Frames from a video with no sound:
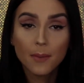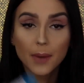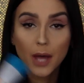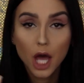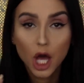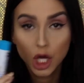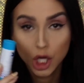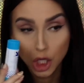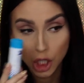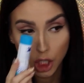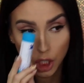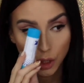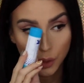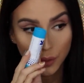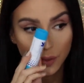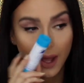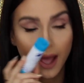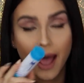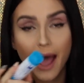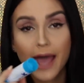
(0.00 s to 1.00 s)
some
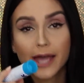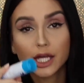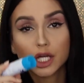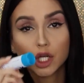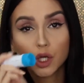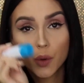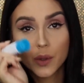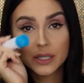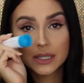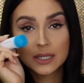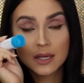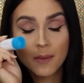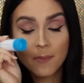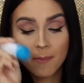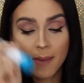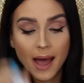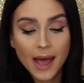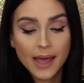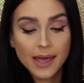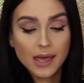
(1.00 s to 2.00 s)
glue I glue it to
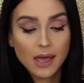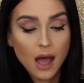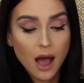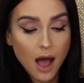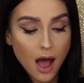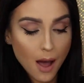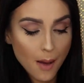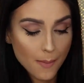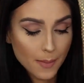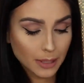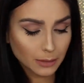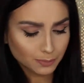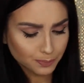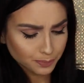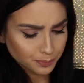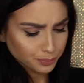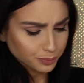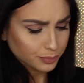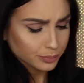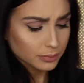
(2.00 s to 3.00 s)
my um
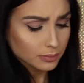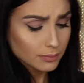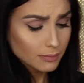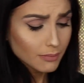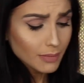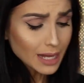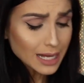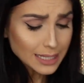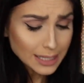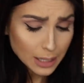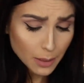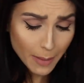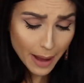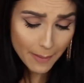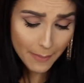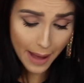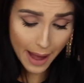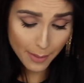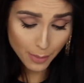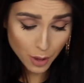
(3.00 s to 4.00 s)
to
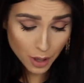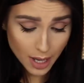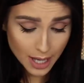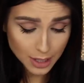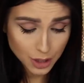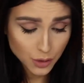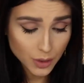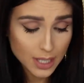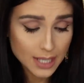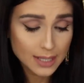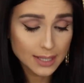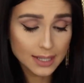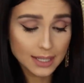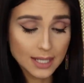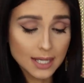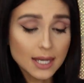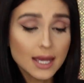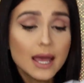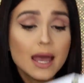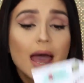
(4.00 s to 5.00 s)
my Bible, as you can
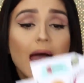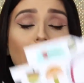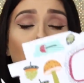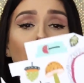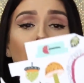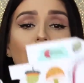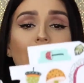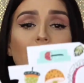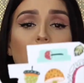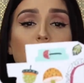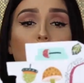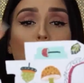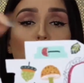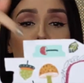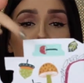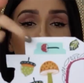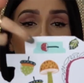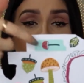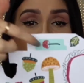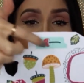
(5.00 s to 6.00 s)
see. And
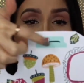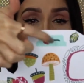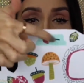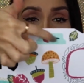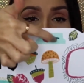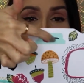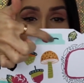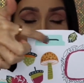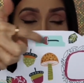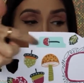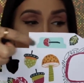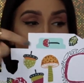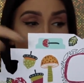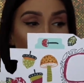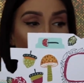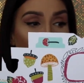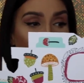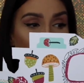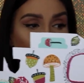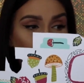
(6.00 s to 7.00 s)
most of them already have
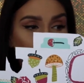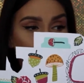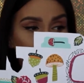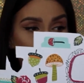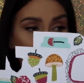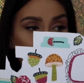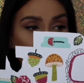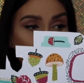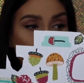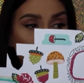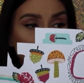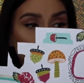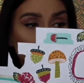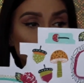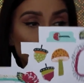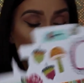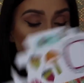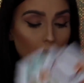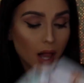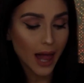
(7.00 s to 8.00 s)
tabs, so So
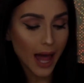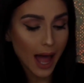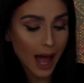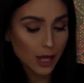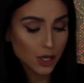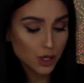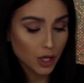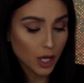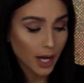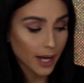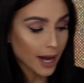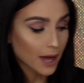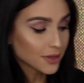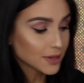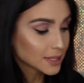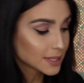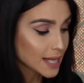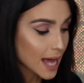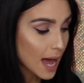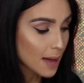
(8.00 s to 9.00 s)
you call you cut out
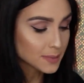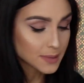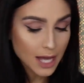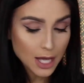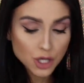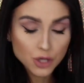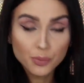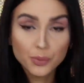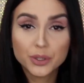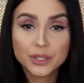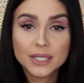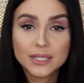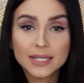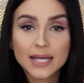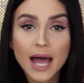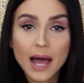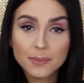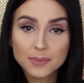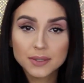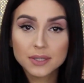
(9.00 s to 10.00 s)
the tabs and you put the
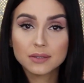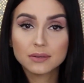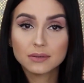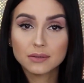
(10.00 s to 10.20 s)
tabs